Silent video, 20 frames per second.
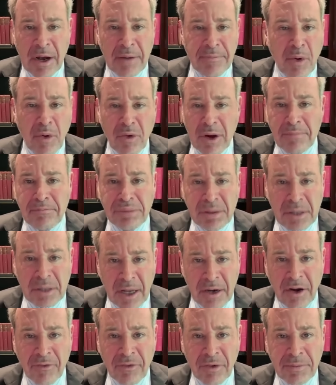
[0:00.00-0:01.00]
pouring
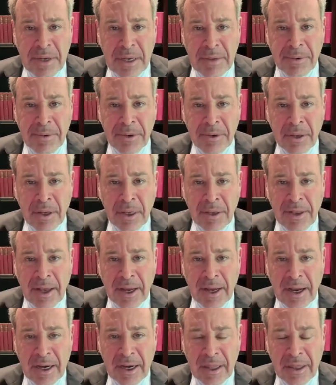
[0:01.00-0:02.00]
blood over people, that kind of